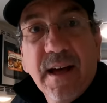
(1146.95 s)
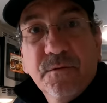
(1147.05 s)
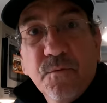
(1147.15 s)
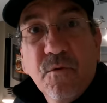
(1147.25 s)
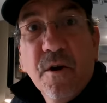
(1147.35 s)

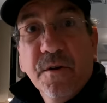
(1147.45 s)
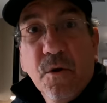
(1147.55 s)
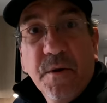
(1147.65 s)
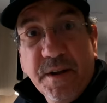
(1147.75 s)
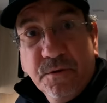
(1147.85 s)
hot water
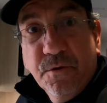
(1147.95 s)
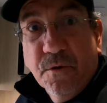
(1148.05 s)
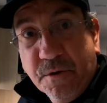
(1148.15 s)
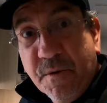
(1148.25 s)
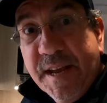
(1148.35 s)
going into
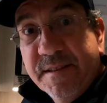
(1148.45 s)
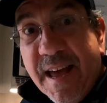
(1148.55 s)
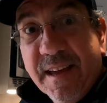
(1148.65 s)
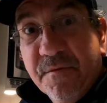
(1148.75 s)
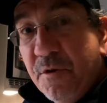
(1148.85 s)
your gray
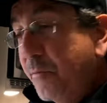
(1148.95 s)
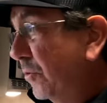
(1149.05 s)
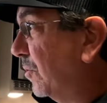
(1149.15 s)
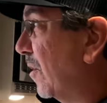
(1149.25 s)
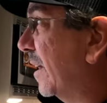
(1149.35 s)
tank. If you're
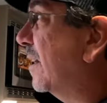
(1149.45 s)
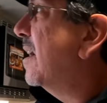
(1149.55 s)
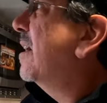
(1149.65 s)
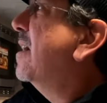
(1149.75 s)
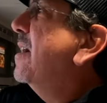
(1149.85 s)
boondocking,
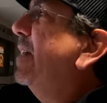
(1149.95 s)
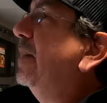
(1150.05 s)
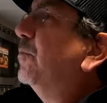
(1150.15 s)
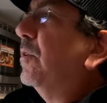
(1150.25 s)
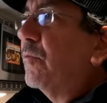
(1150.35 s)

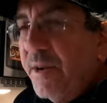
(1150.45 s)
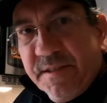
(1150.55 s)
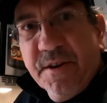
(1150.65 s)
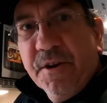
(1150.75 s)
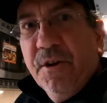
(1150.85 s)
it will
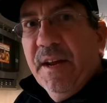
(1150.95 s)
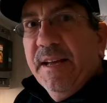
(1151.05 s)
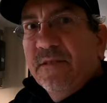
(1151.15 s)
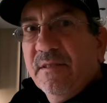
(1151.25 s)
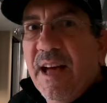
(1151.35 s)

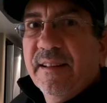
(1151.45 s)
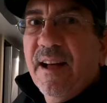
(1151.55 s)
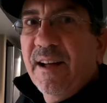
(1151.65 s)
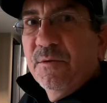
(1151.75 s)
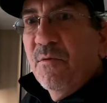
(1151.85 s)
recirculate that
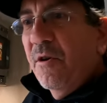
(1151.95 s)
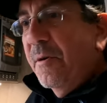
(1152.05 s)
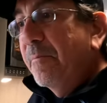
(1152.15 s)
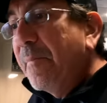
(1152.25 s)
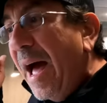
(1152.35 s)
hot
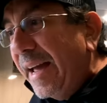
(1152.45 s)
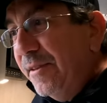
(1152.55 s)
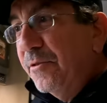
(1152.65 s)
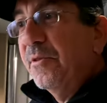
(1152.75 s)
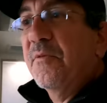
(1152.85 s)
water
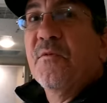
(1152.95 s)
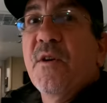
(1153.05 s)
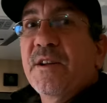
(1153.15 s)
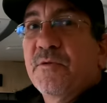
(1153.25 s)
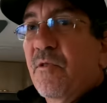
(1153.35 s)
back into the
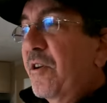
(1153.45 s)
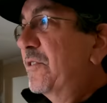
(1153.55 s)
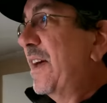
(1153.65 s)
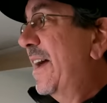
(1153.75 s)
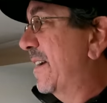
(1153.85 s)
fresh
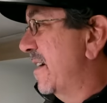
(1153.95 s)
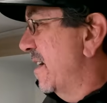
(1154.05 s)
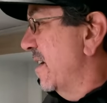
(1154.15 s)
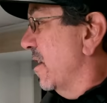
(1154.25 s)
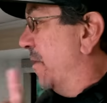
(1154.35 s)
water tank,
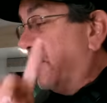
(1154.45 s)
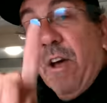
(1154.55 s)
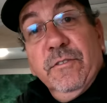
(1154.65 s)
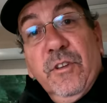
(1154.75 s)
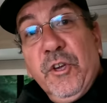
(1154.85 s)

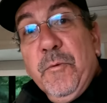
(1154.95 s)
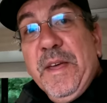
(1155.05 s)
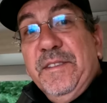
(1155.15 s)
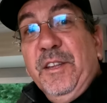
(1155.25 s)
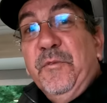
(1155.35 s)
which
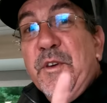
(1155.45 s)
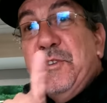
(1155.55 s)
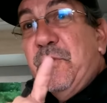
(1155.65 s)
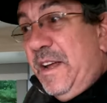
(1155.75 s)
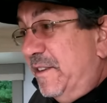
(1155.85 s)
undocumented
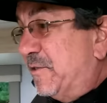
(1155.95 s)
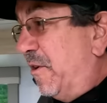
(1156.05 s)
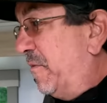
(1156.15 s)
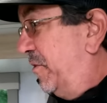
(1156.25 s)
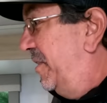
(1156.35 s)
feature I
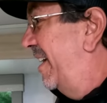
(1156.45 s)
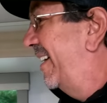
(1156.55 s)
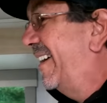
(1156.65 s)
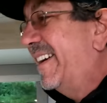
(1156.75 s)
discovered.